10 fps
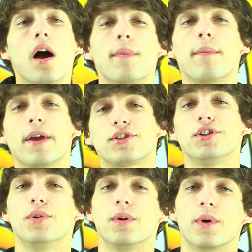I'm
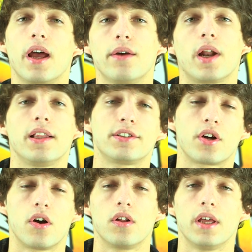actually doing what I like to
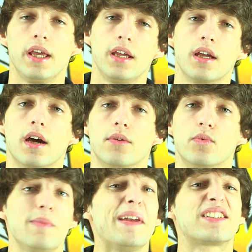call a
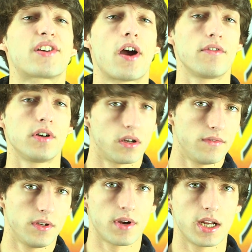remix cover
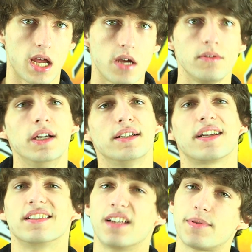of it right now. It's
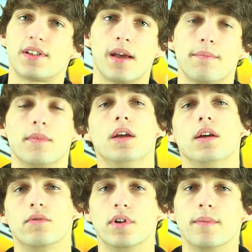like a dubstep
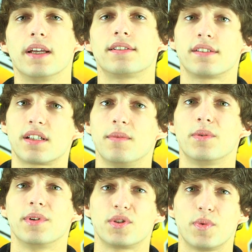remix. It's gonna be
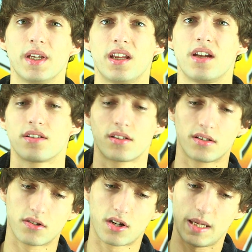really sweet. Here's a
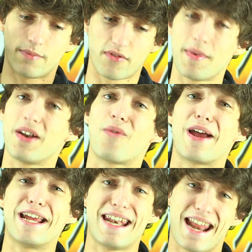little clip from it
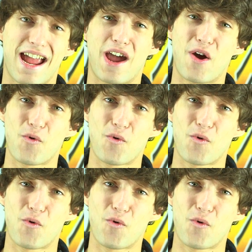right now.